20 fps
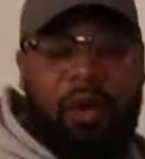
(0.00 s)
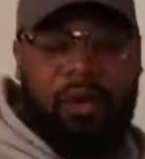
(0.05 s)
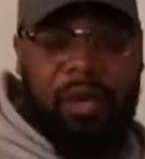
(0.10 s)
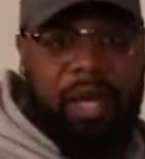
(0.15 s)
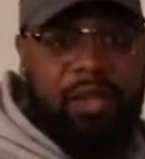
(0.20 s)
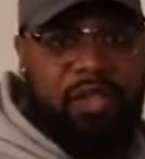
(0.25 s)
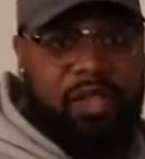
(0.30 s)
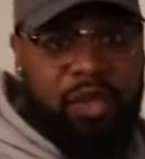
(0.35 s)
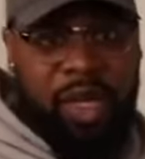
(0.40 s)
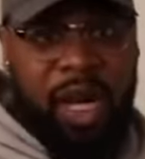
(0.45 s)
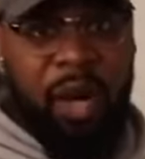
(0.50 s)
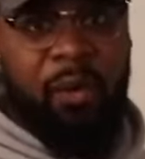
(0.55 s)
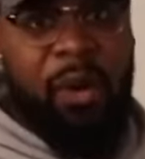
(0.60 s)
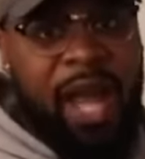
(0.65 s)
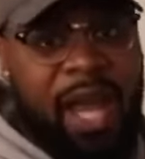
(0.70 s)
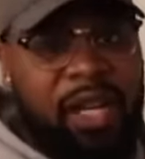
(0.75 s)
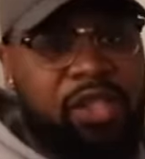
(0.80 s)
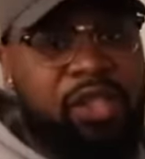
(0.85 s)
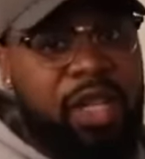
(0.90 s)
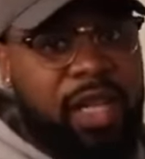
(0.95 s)
Okay, so now
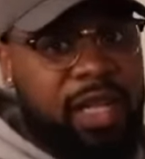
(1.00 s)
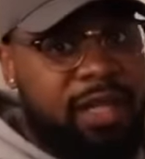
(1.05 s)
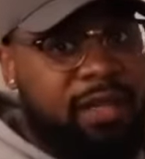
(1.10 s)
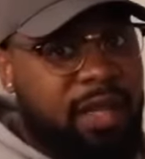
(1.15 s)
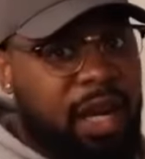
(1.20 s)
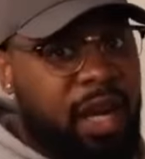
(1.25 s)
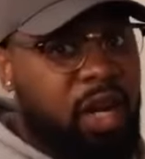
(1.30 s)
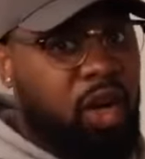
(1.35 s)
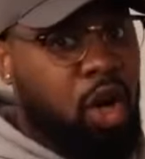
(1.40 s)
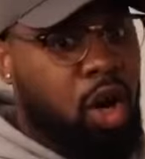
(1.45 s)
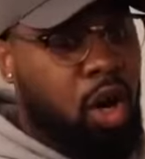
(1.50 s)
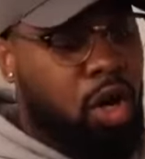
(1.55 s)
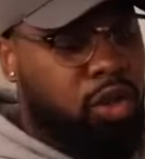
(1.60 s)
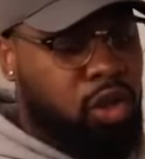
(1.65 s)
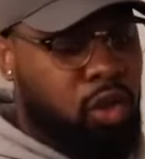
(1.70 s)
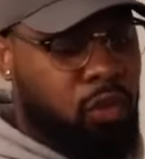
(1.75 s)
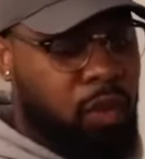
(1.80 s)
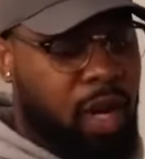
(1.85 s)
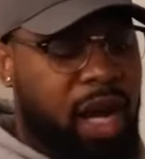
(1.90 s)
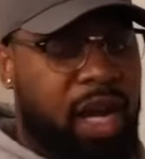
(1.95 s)
we're actually inside of
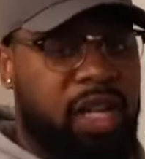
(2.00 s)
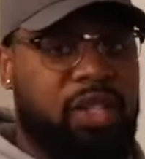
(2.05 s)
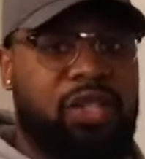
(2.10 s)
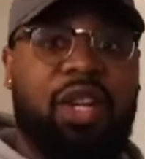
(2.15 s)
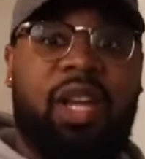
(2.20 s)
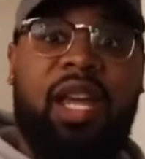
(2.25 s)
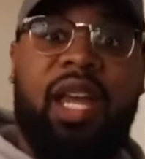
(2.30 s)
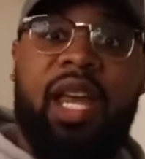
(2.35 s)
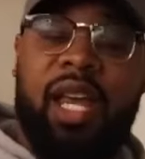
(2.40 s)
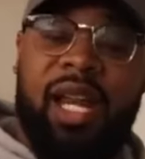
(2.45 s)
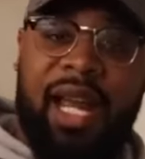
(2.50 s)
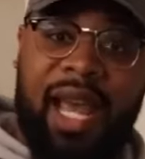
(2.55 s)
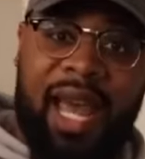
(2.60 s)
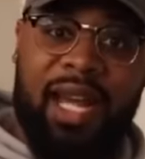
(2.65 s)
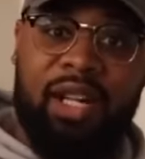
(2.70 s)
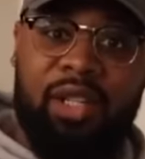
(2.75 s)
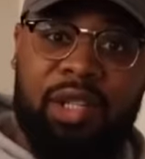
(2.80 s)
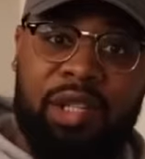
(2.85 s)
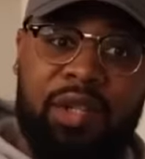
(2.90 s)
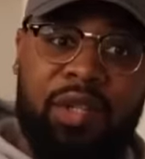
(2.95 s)
Carl's garage, and I
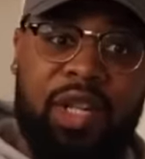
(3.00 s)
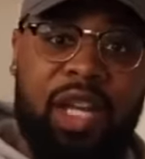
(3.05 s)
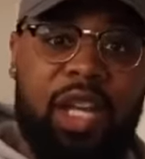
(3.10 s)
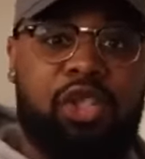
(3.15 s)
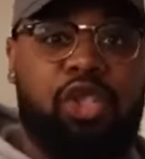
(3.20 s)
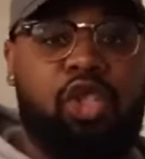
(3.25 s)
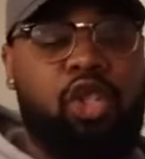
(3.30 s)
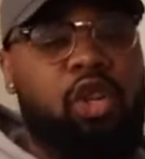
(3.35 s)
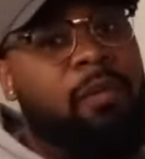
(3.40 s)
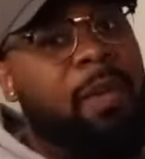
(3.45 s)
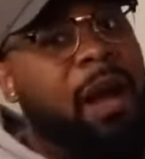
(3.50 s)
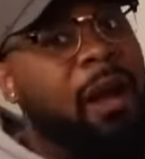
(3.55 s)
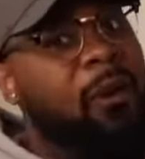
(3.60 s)
had a little issue and